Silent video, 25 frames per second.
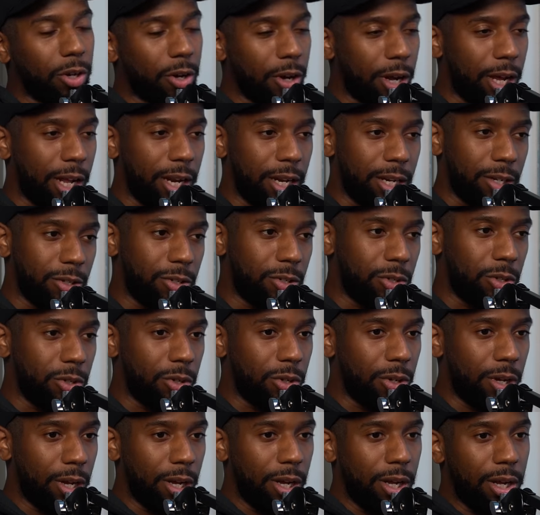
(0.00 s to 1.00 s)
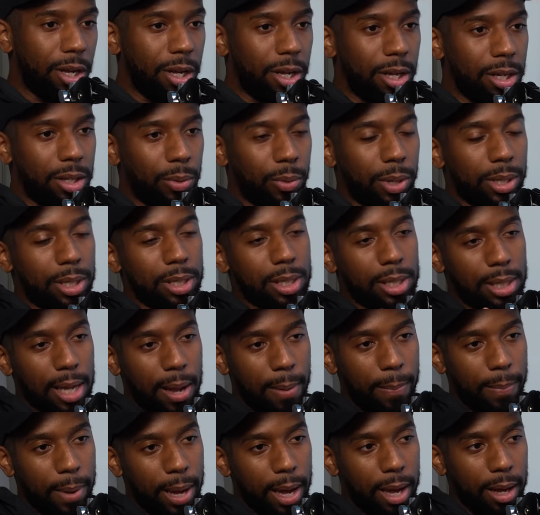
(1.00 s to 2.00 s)
you're going into. We had to
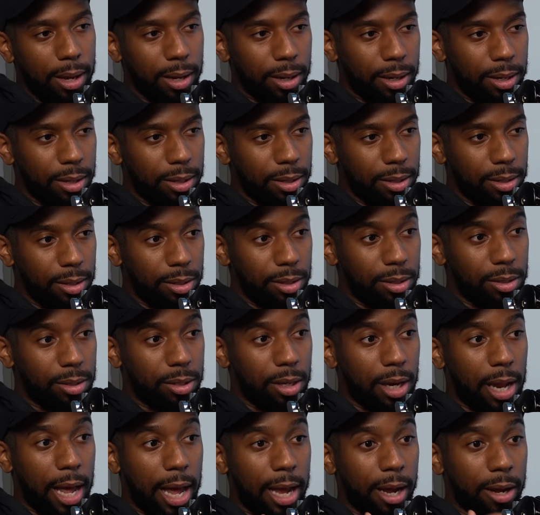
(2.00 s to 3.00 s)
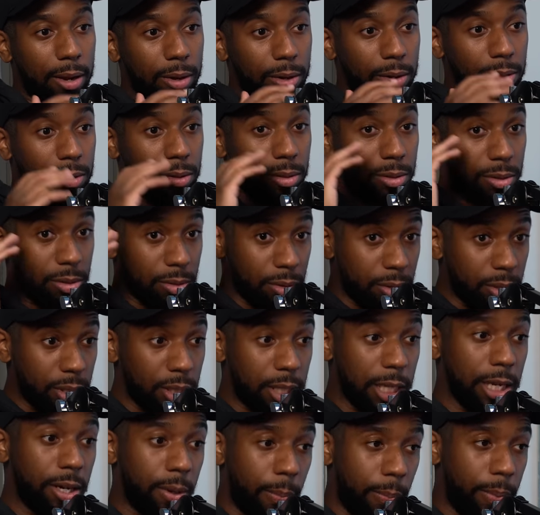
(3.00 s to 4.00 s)
step back to like
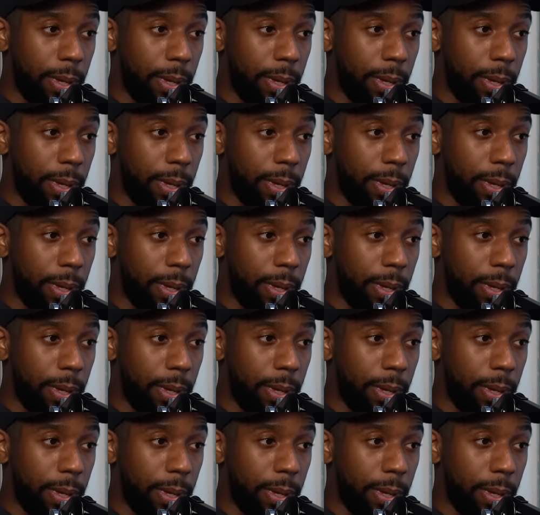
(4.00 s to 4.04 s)
see the